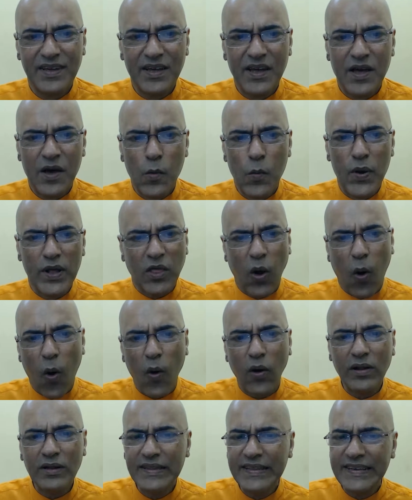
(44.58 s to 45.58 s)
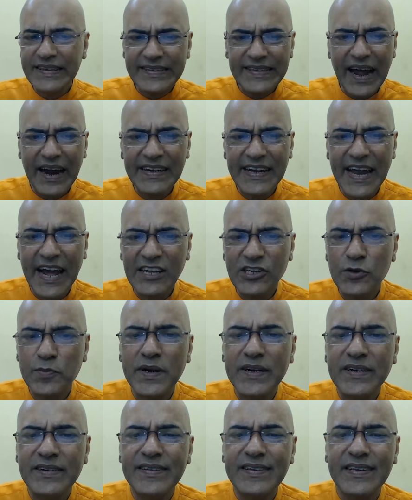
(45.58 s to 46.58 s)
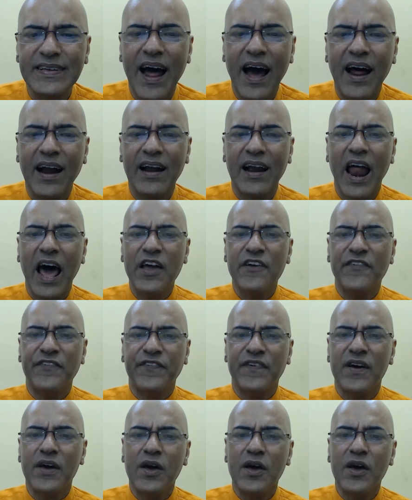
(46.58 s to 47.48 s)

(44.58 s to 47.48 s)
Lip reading: With all these attachments in our life,